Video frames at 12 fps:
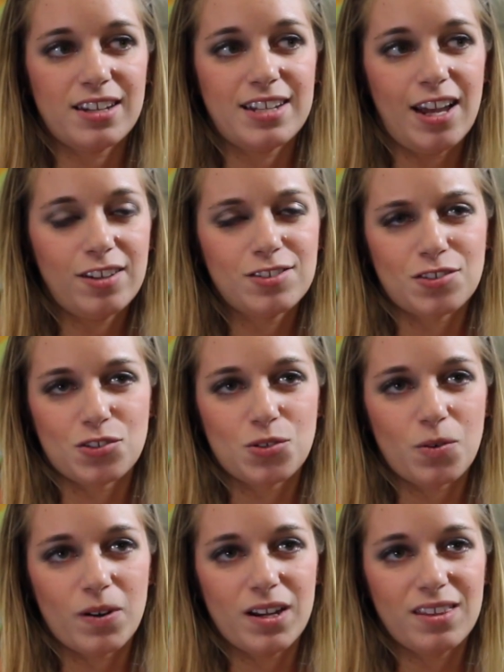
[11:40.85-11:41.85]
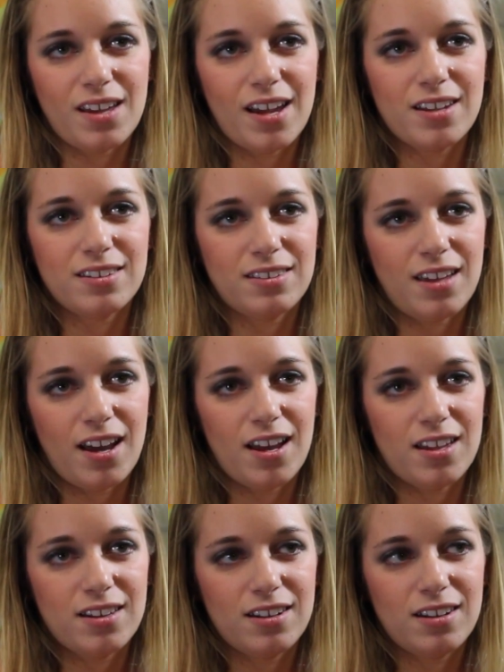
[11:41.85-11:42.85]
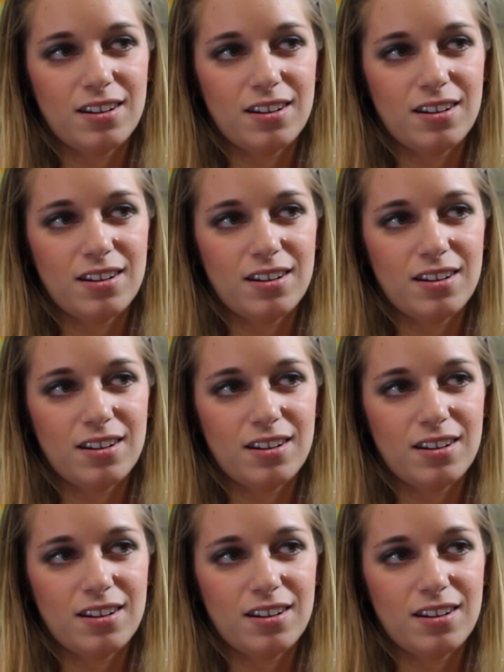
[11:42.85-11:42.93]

tells your story, that